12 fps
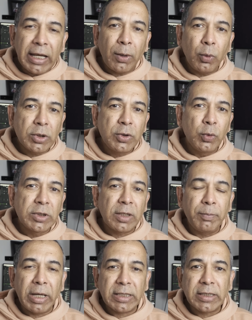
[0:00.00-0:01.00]
And I was
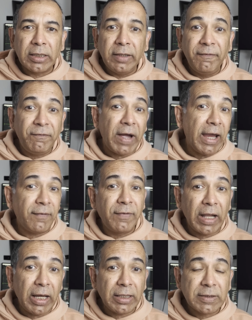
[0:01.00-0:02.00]
using basically 5
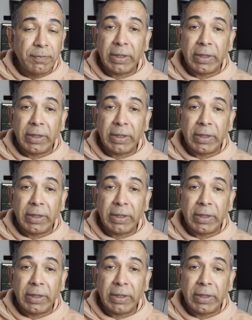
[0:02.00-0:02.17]
lights,